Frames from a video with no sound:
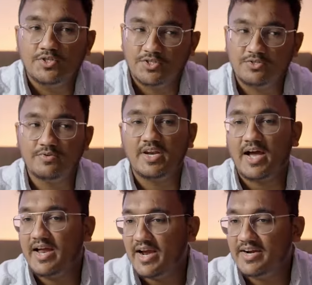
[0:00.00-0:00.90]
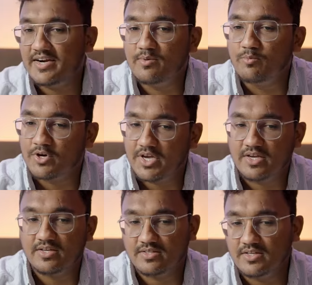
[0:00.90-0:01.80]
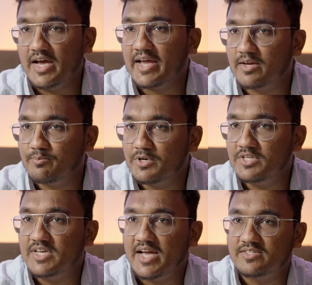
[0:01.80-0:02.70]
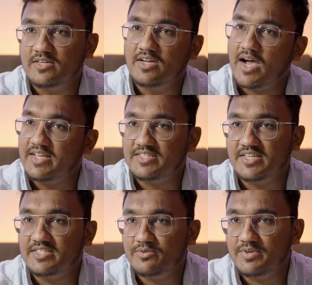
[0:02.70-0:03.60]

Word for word: So this is where I ended up booking the Accomplish Dazzle ICNG